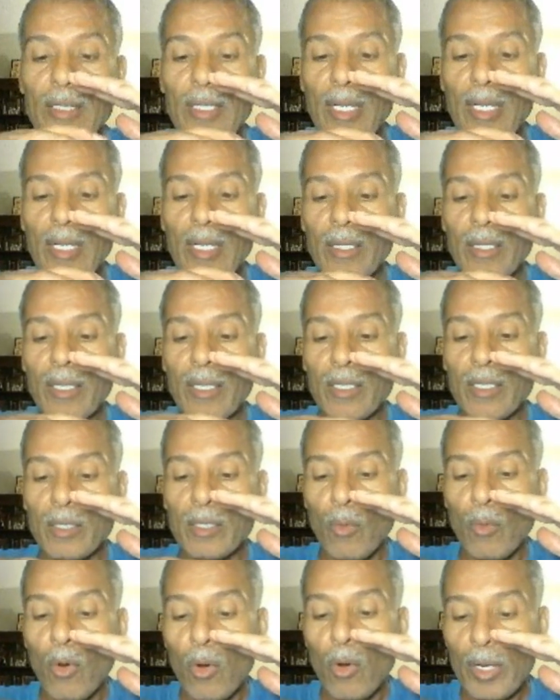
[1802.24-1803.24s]
say there is
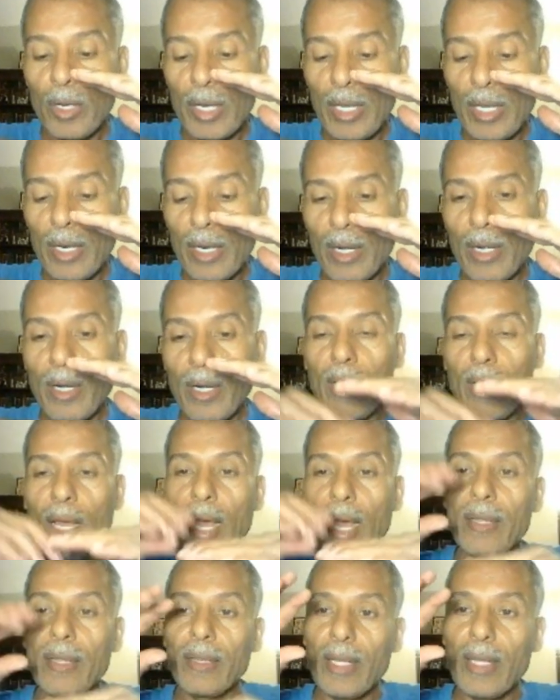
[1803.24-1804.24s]
more here
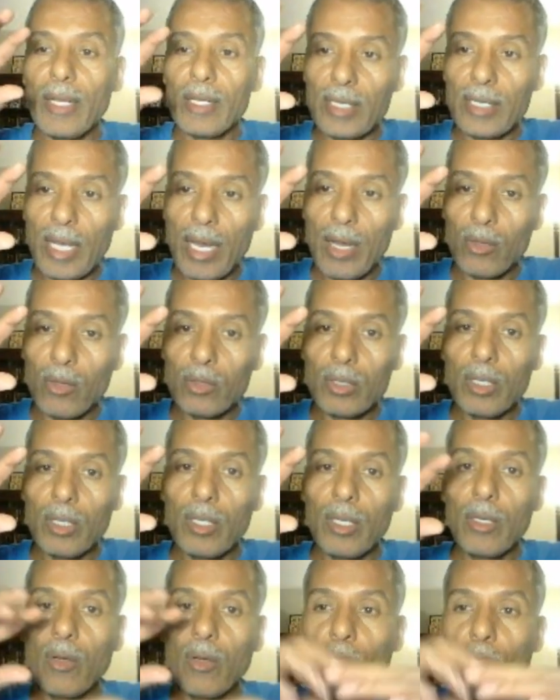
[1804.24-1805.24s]
and less out
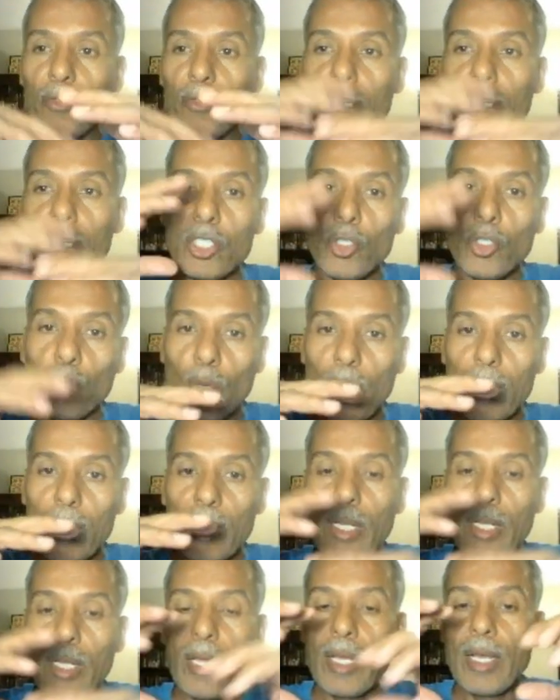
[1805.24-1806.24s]
of each
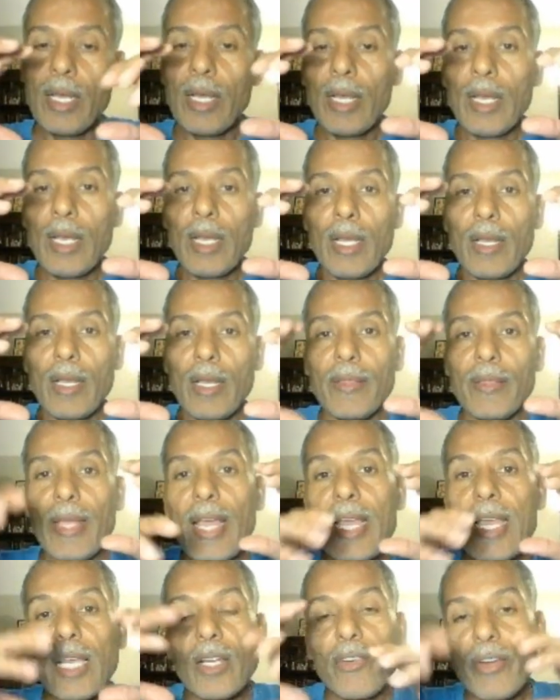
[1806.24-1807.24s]
one,
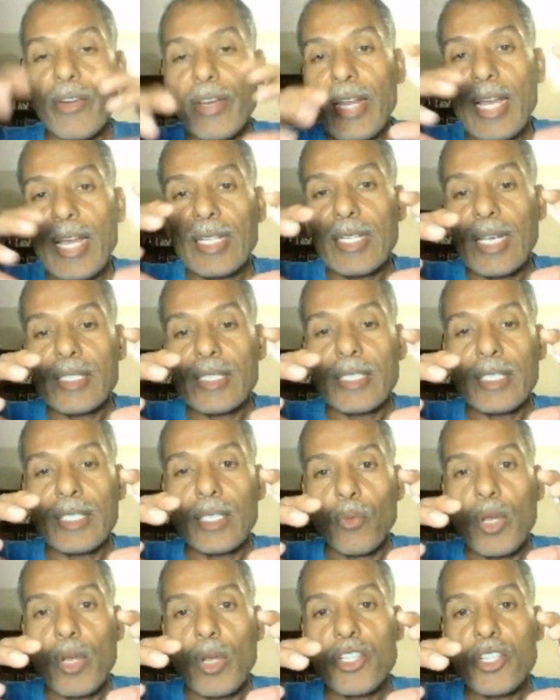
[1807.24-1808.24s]
they create a
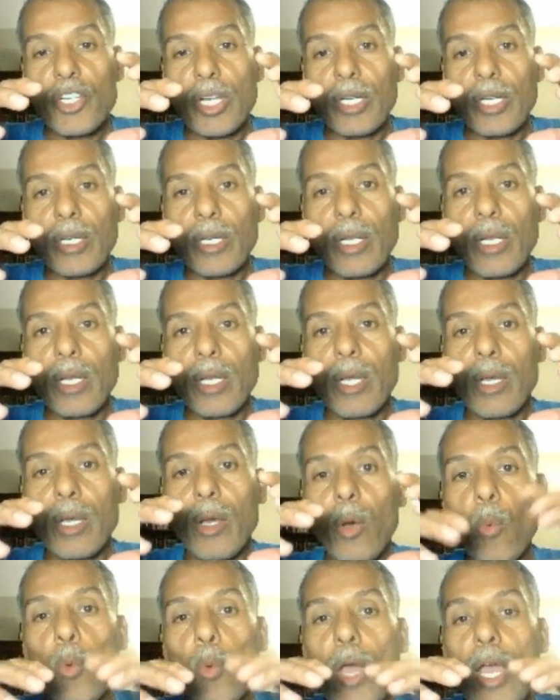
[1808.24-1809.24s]
situation
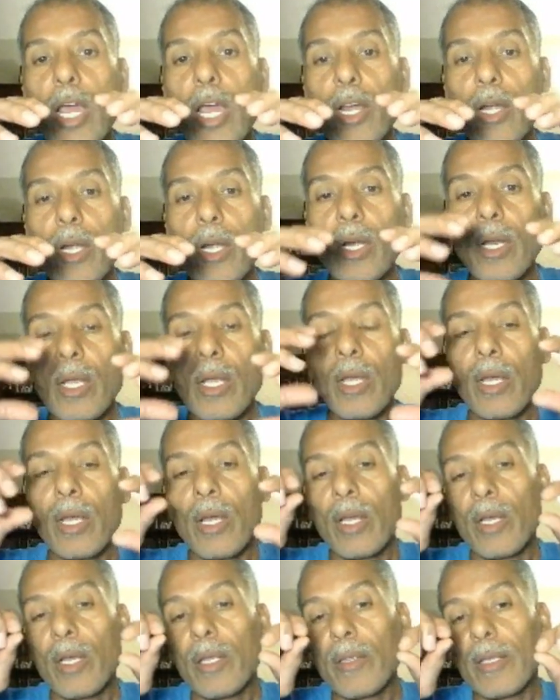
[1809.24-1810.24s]
where
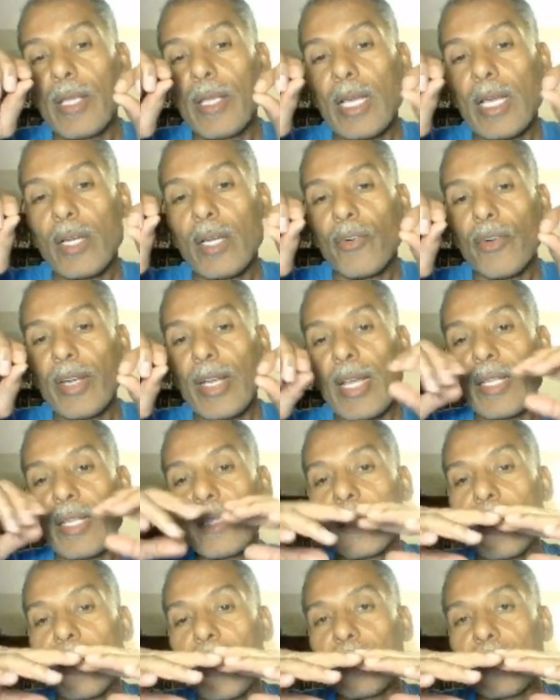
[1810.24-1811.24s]
they
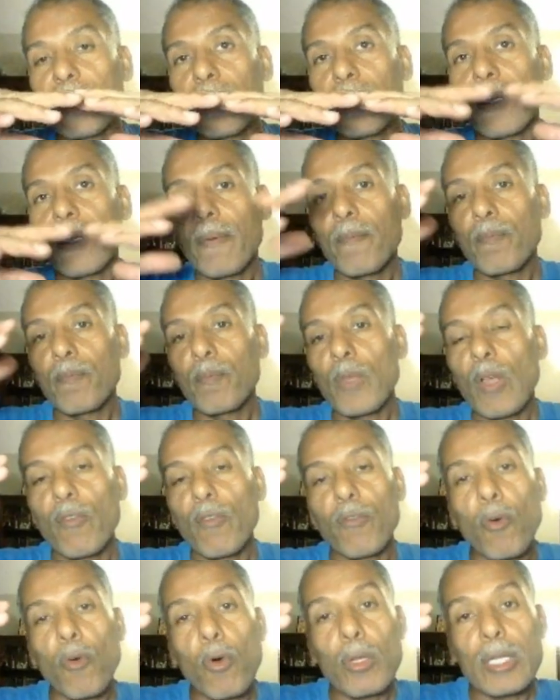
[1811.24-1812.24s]
create that
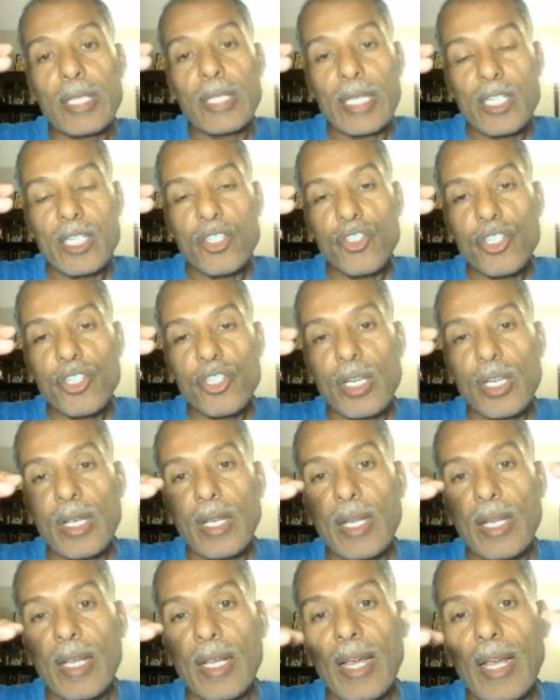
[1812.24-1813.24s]
voltage,
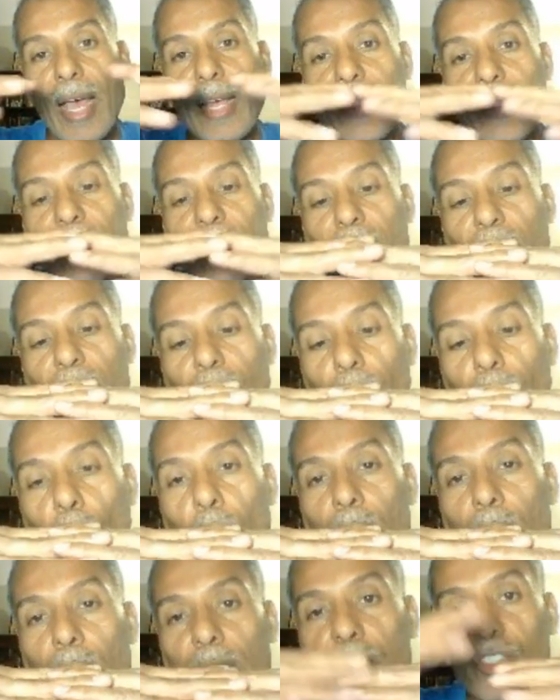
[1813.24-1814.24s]
and that
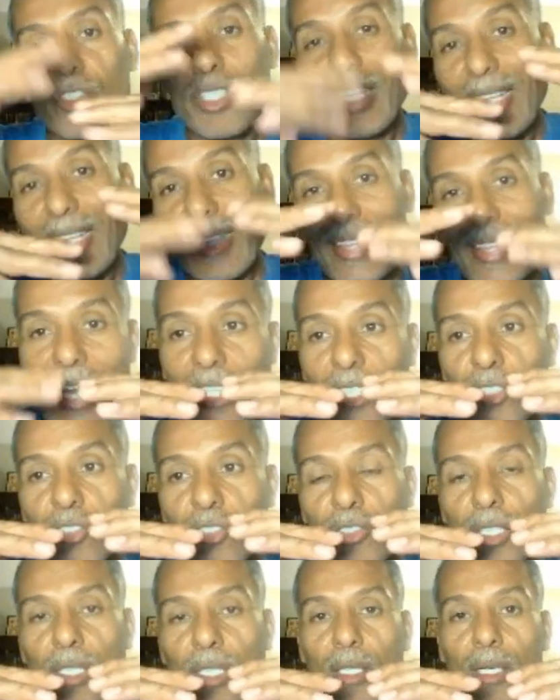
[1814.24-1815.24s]
voltage, the
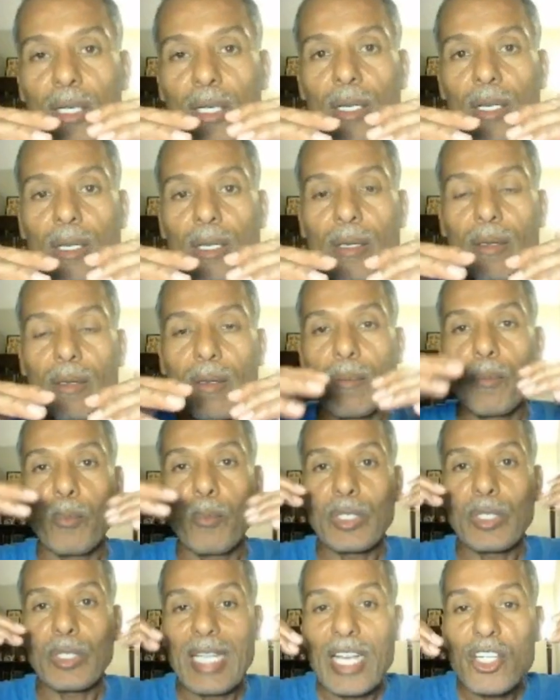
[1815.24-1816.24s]
electric
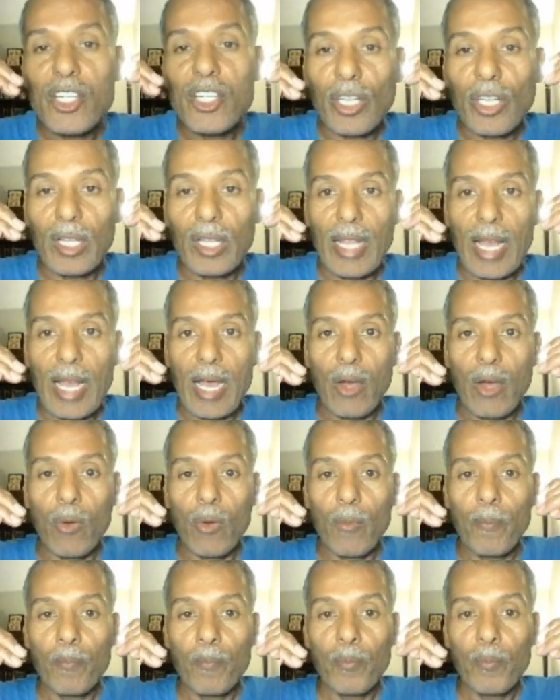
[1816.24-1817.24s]
potential now,